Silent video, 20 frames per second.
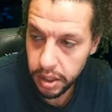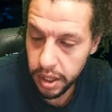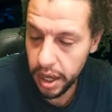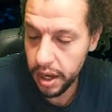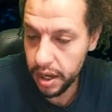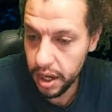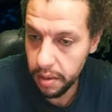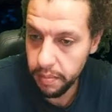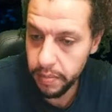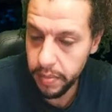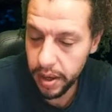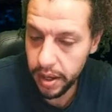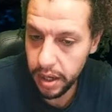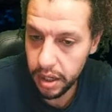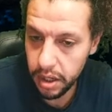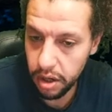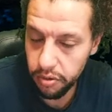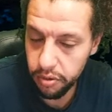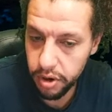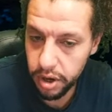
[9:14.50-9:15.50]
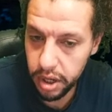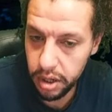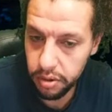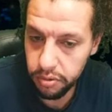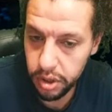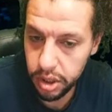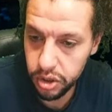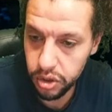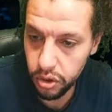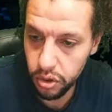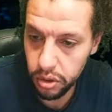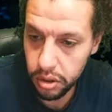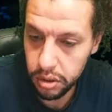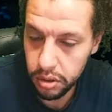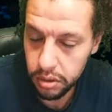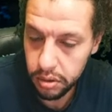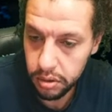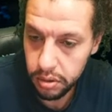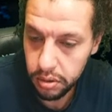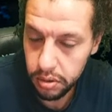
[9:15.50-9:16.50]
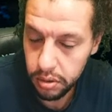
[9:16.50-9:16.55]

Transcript: Yeah, come back. I re rejoin.